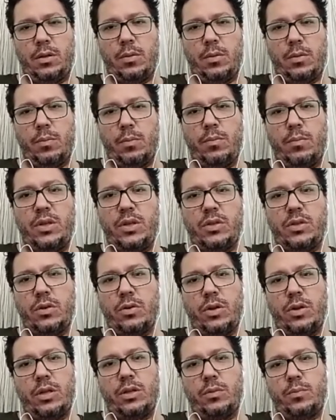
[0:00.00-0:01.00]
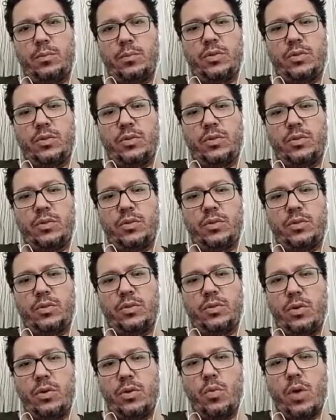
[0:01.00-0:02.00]
misery,
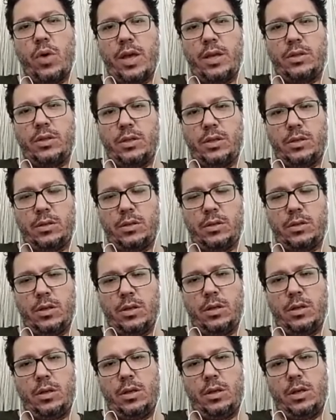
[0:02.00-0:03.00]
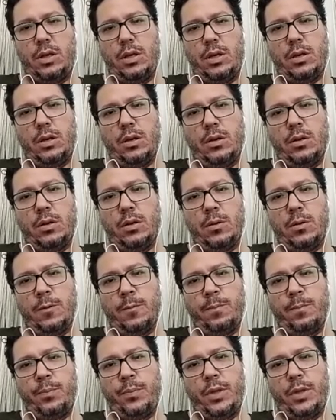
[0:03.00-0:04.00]
semi-slavery wages in
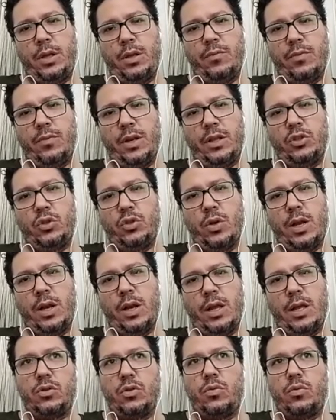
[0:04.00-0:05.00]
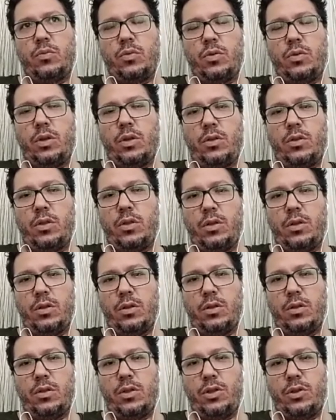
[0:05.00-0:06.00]
Venezuela.
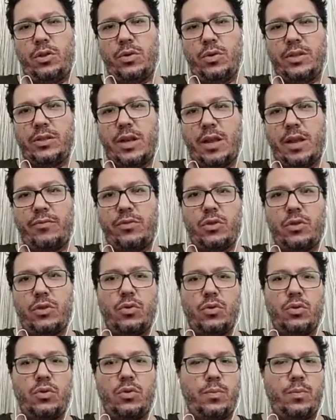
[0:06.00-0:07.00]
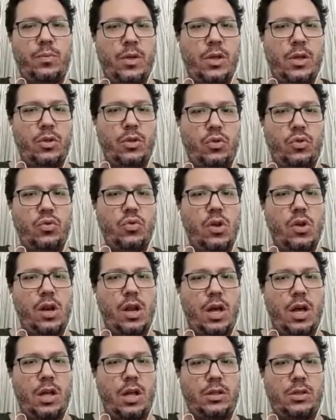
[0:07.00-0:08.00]
The US left could do a
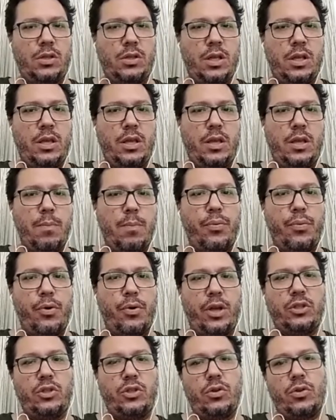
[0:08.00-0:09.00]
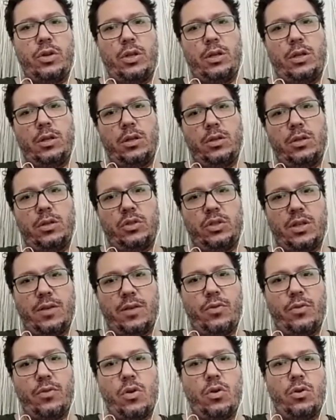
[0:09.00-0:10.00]
lot in pressuring
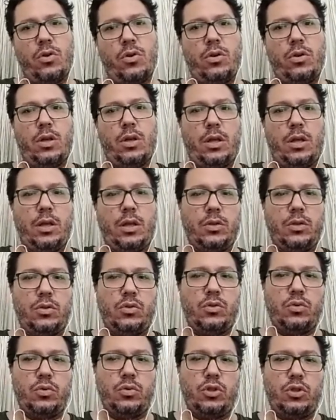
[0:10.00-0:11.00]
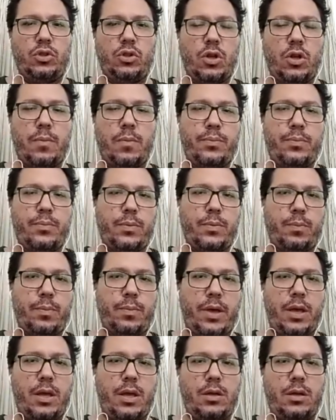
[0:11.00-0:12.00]
Chevron to stop
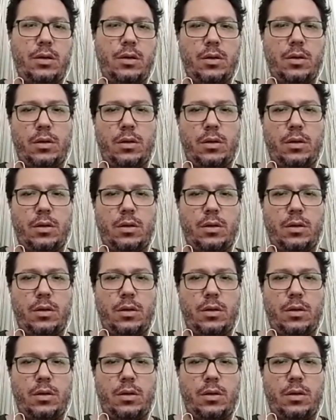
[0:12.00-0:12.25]
paying